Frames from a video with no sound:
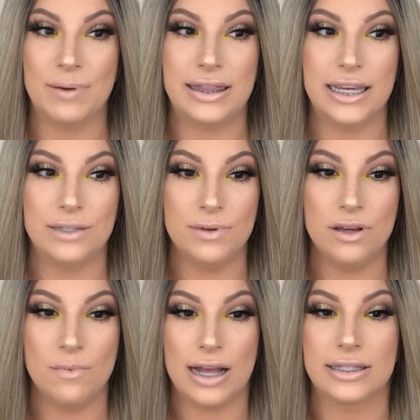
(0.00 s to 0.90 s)
but these were
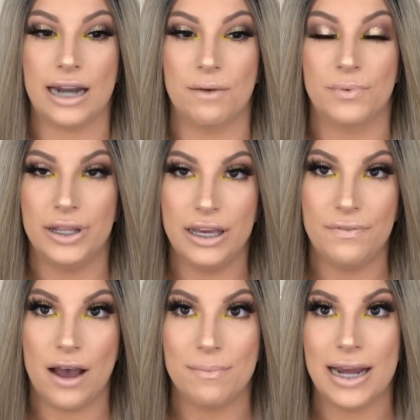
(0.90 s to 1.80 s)
the ones that I really
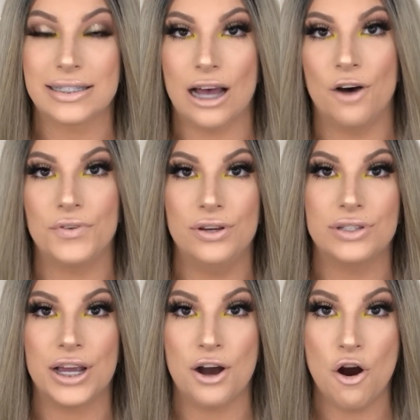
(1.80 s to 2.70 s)
found myself using